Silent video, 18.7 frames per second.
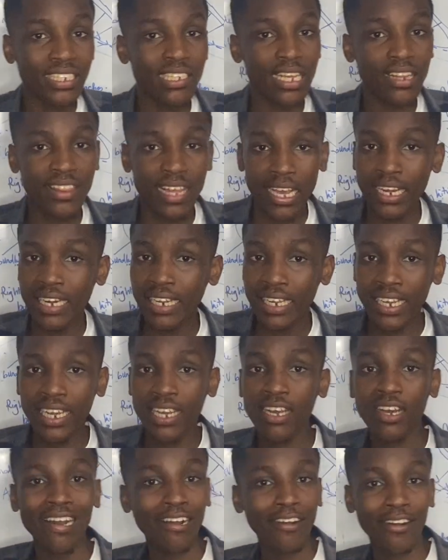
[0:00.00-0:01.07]
is a
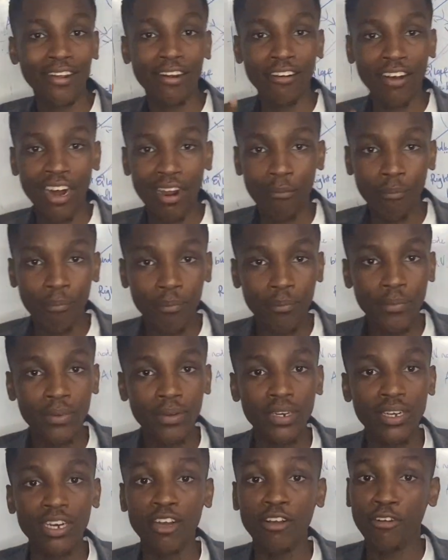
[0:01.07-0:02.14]
technique,
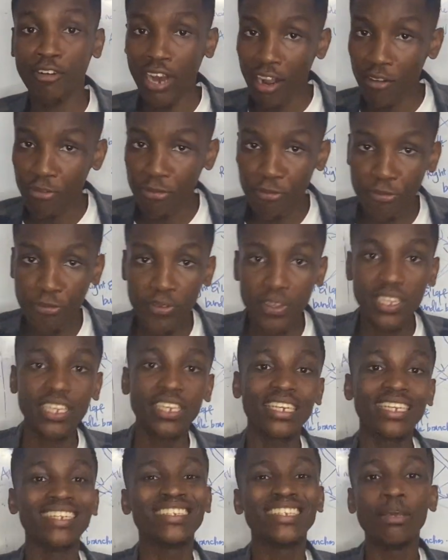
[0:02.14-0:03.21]
graph
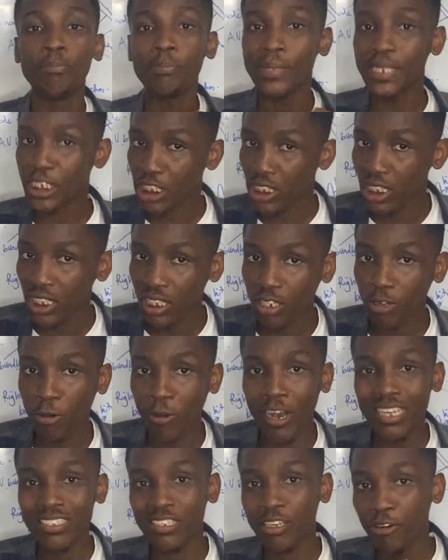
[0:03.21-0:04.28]
is a machine,
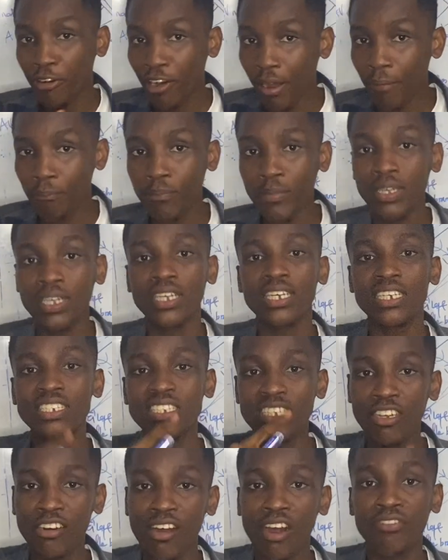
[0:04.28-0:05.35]
whereas gram
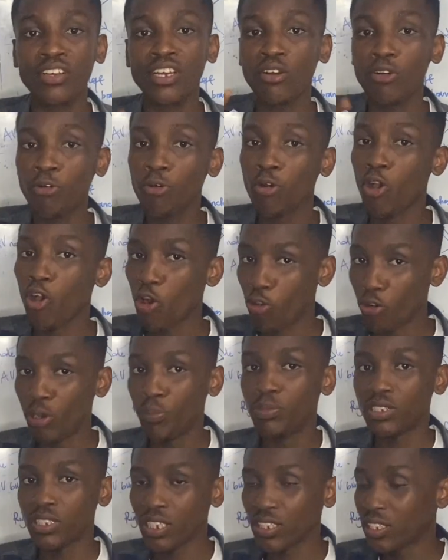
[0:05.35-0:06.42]
is a graphical
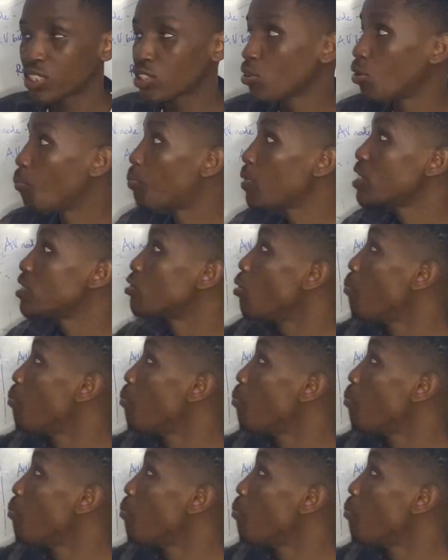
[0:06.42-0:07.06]
representation. Please